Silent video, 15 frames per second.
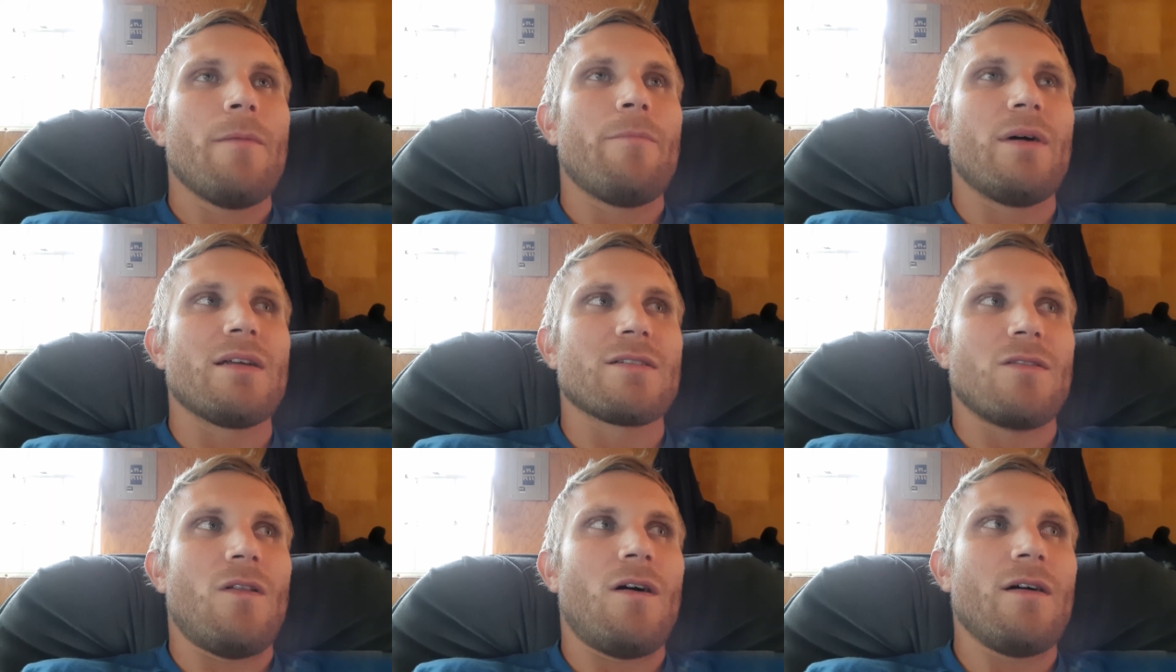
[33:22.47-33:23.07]
But
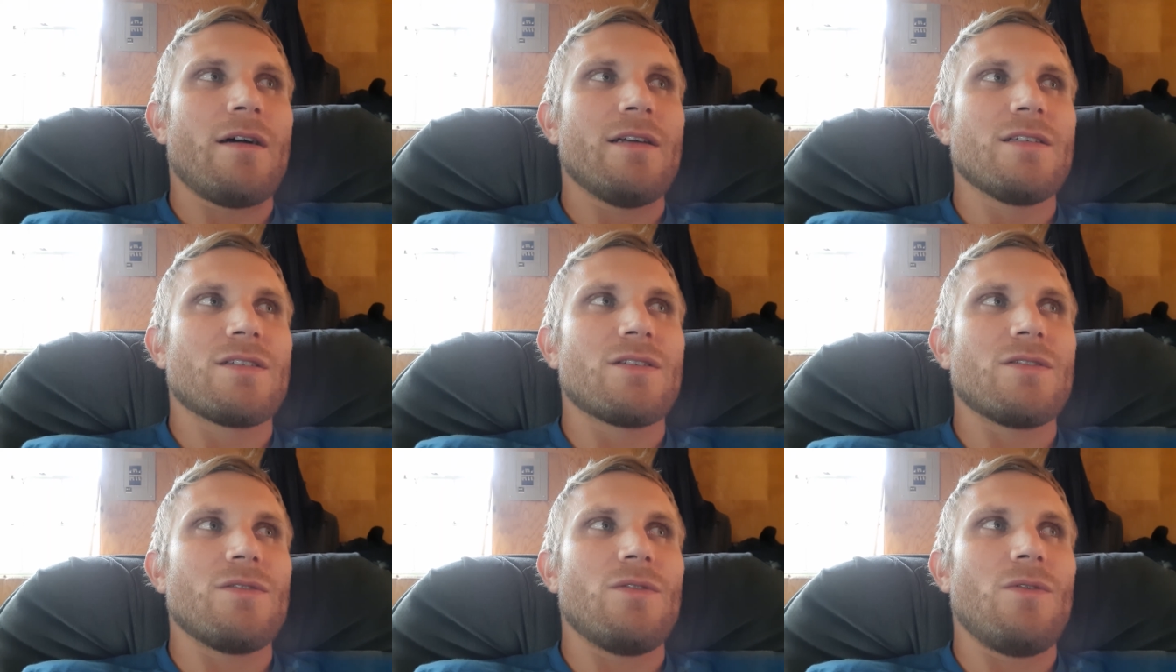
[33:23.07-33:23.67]
as long
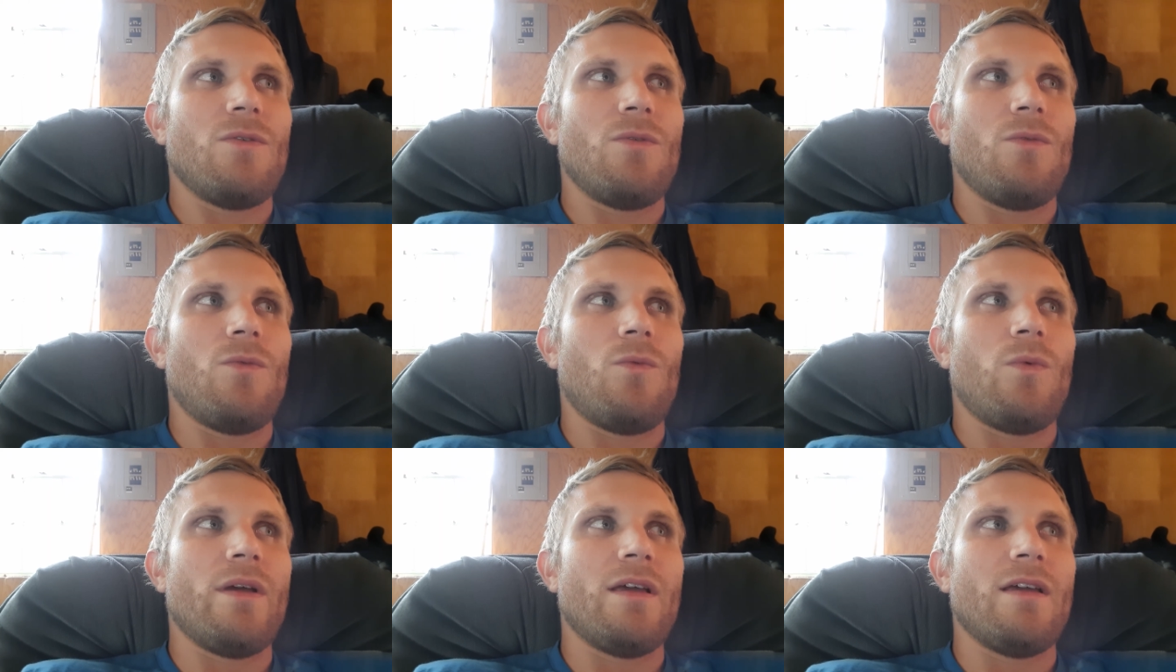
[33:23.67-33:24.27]
as
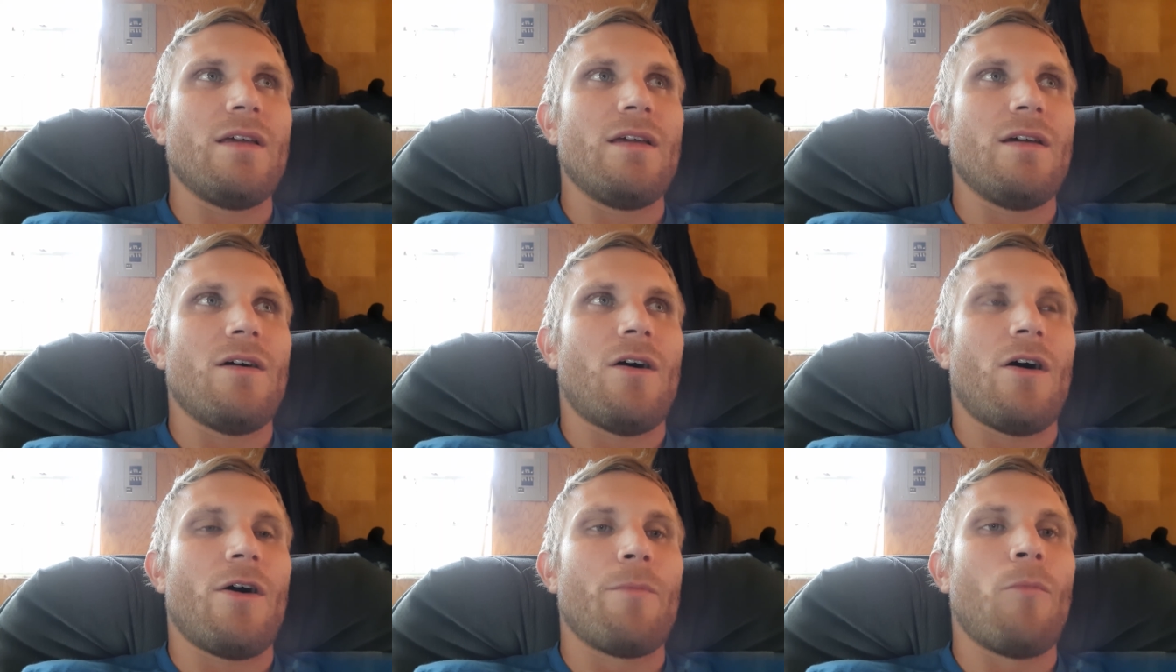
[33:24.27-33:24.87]
we
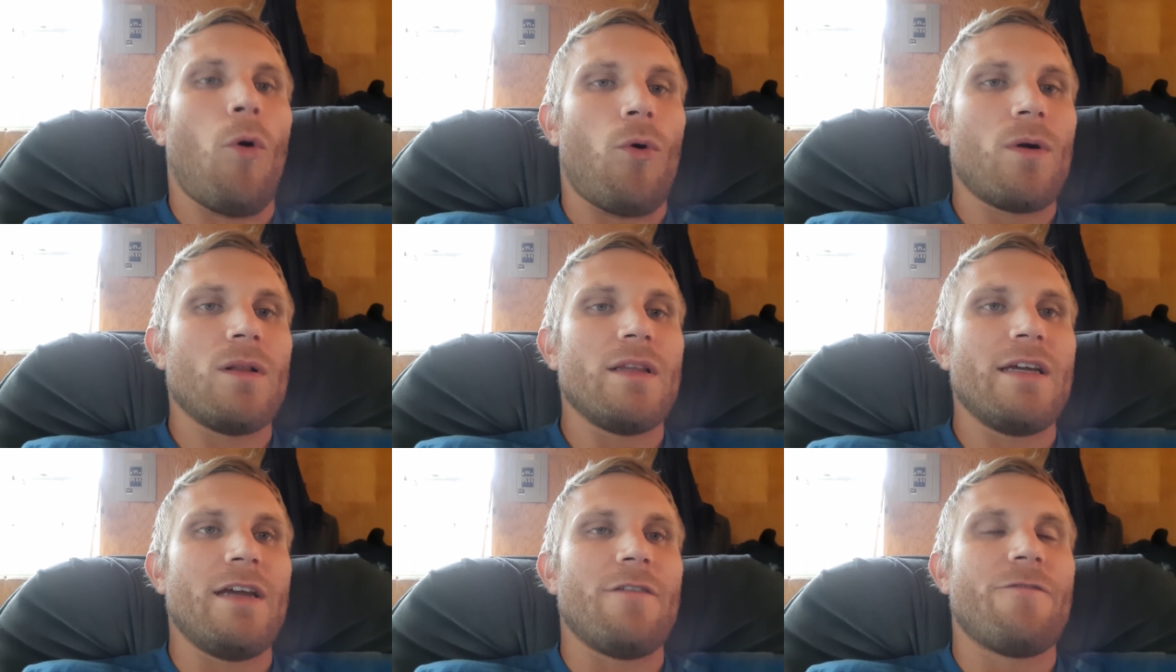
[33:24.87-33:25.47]
are
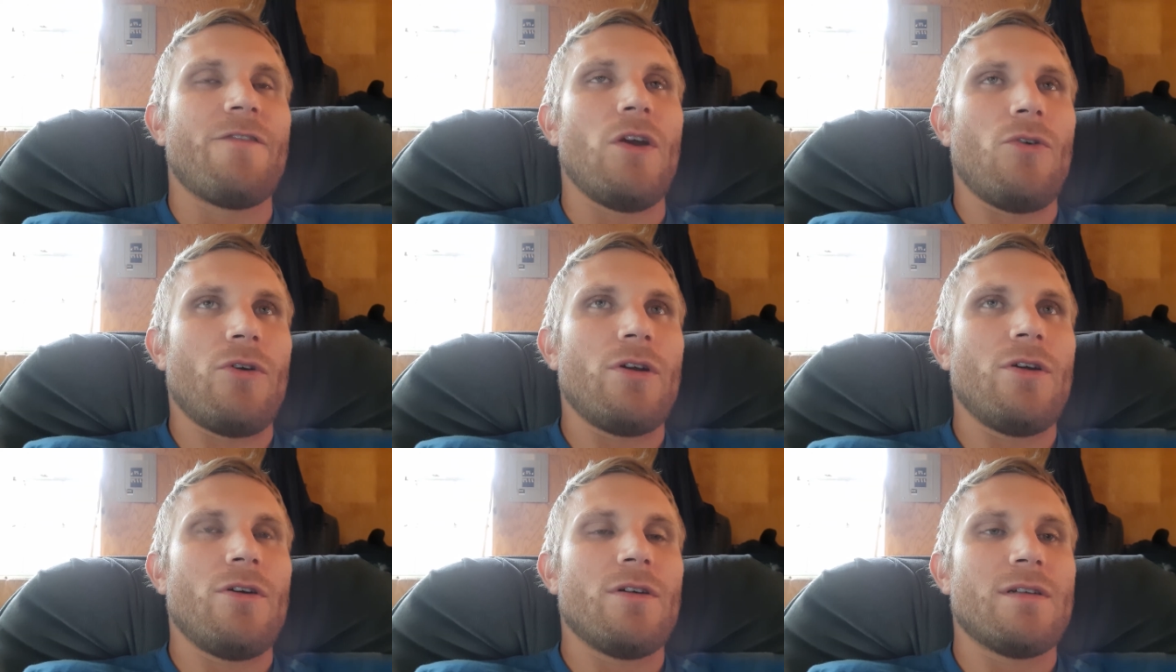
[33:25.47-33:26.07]
morally
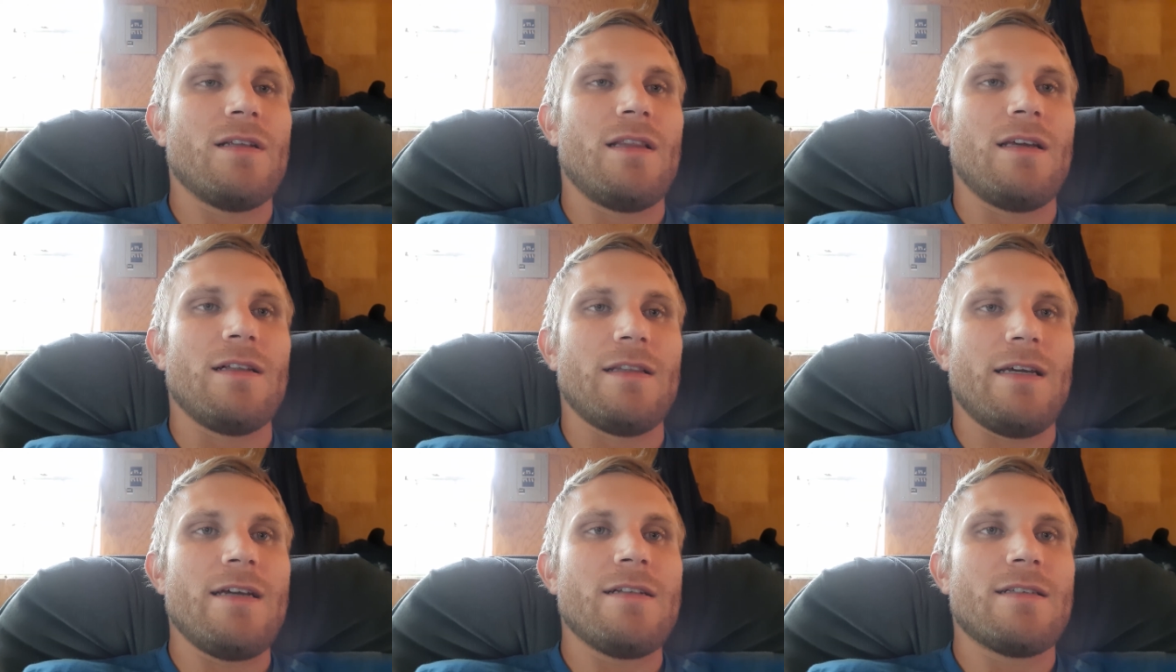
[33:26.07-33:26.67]
inferior to the
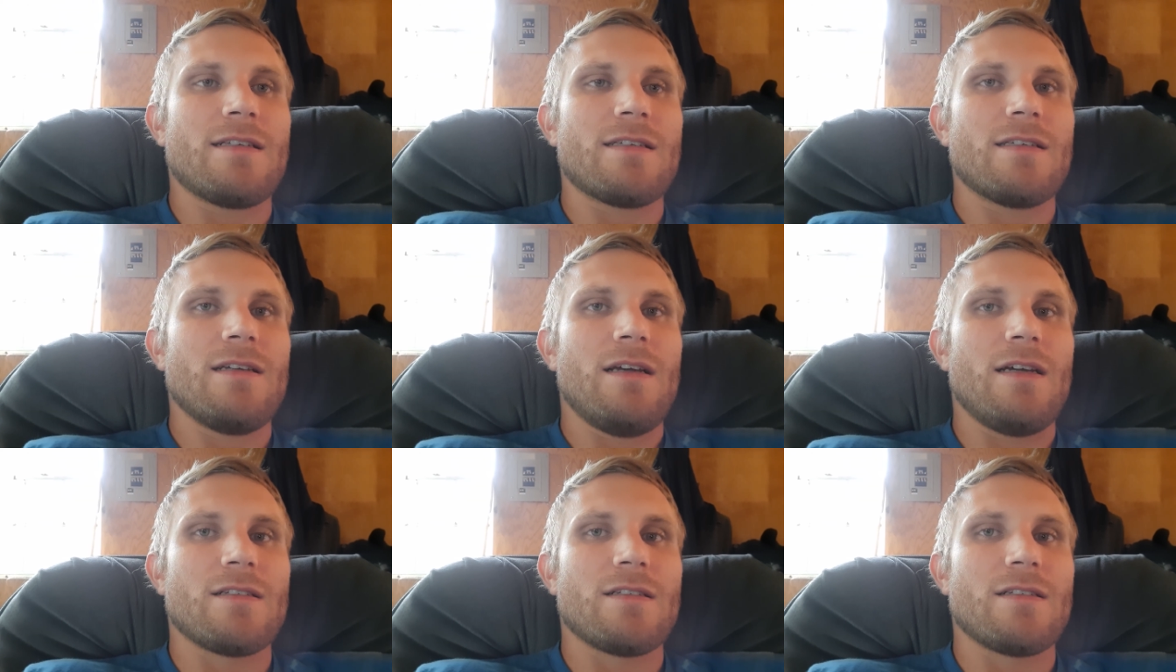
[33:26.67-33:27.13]
elites,